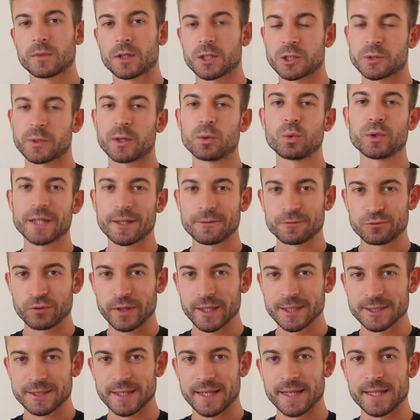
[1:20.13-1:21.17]
So I would have
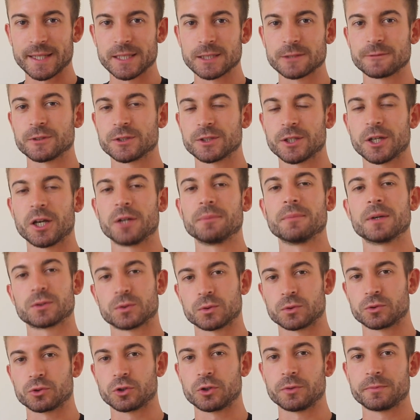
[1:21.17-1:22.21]
rest days for certain muscle
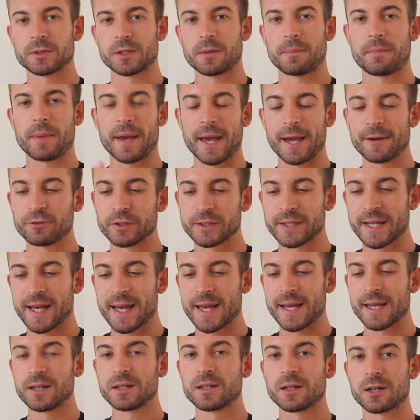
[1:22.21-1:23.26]
groups, but every
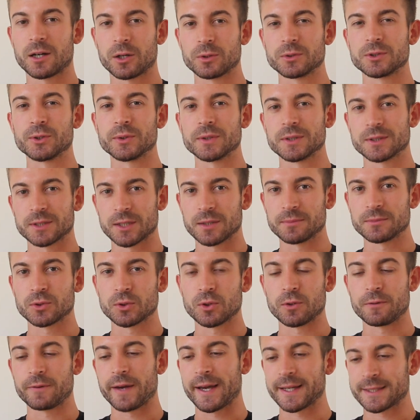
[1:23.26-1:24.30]
day I was doing some sort
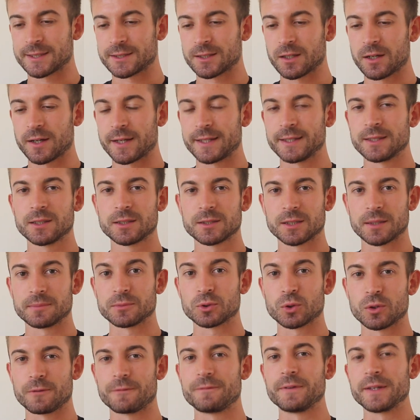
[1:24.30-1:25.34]
of exercise, some
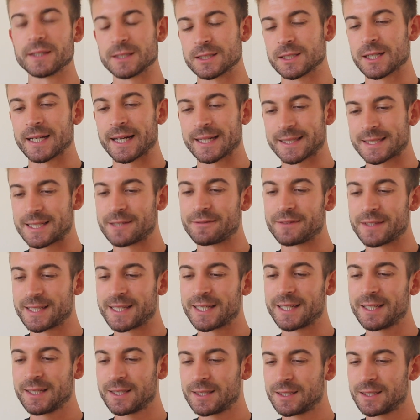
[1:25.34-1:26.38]
sort of physical activity.